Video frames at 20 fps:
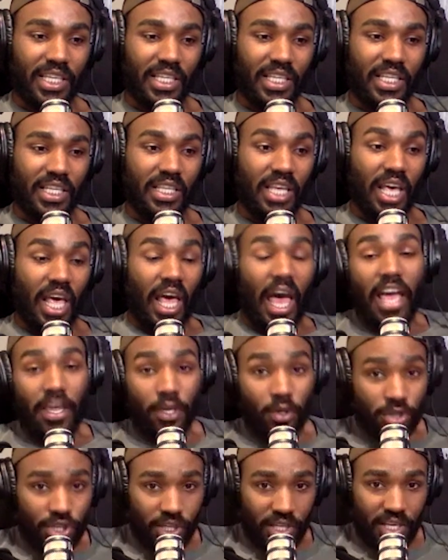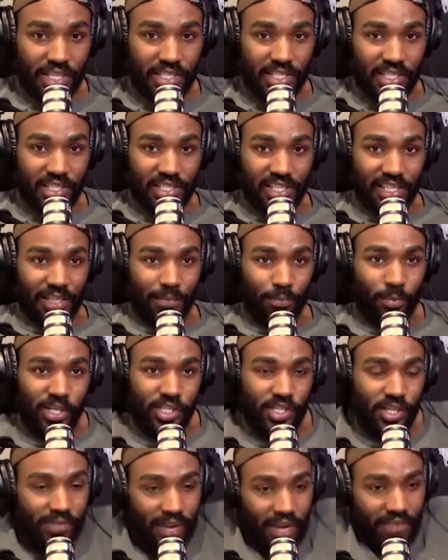They need usually because it's like the
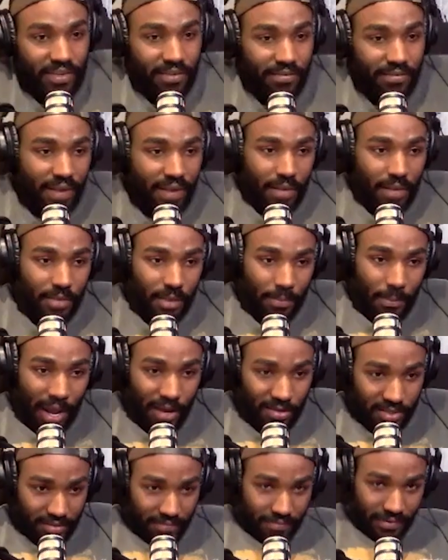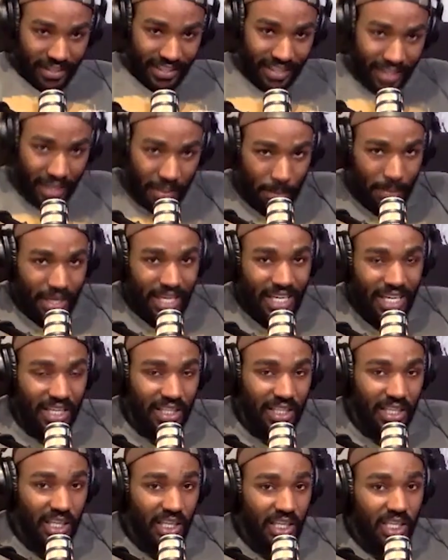pressure of having a family mouse to feed immediately.